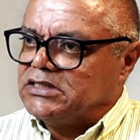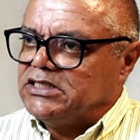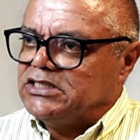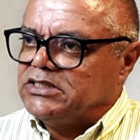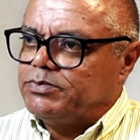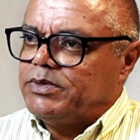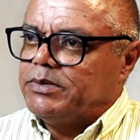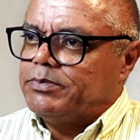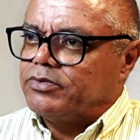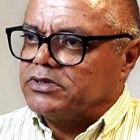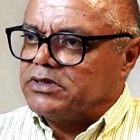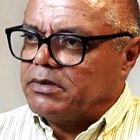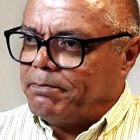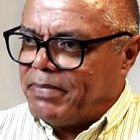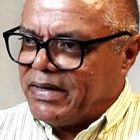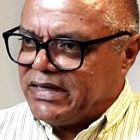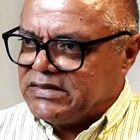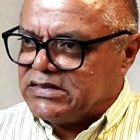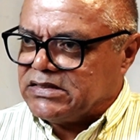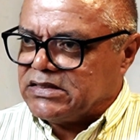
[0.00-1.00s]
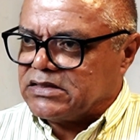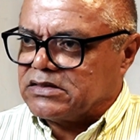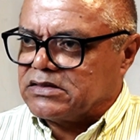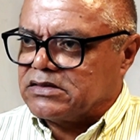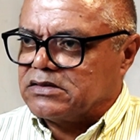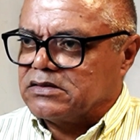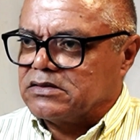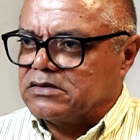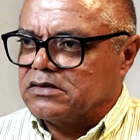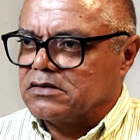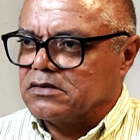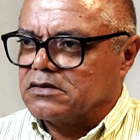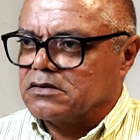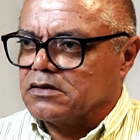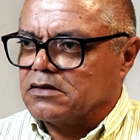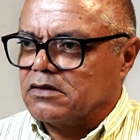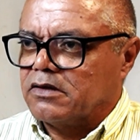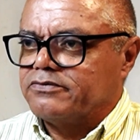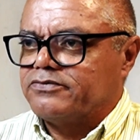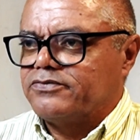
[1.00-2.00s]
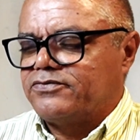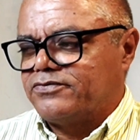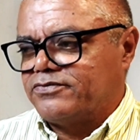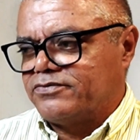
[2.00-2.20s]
teach people the basics of